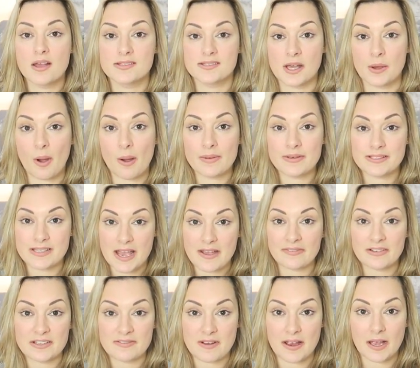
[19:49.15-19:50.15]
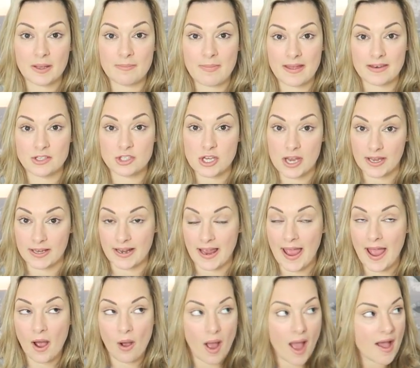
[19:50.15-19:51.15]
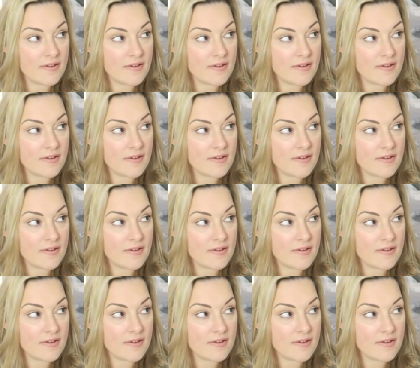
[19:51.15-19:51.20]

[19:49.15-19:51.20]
So I would definitely recommend checking it out.